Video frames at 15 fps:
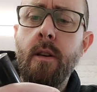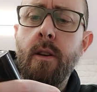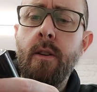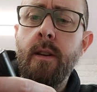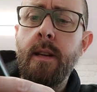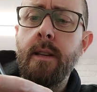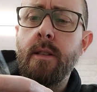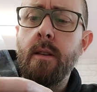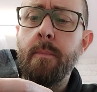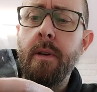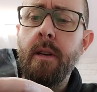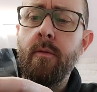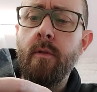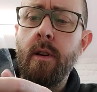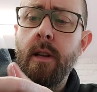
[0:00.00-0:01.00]
you need to
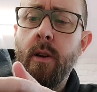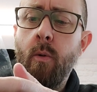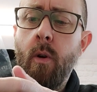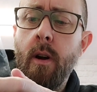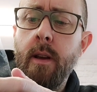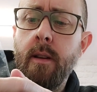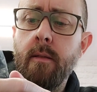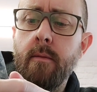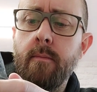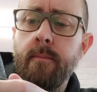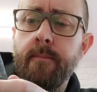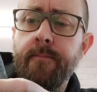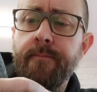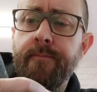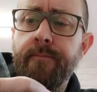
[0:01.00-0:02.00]
be really quite,
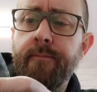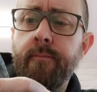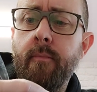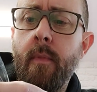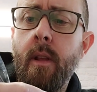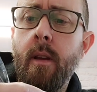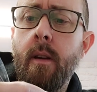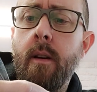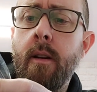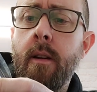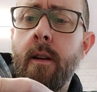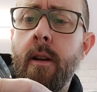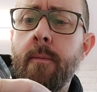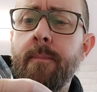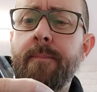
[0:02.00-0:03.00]
I don't
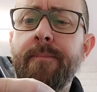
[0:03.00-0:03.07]
know,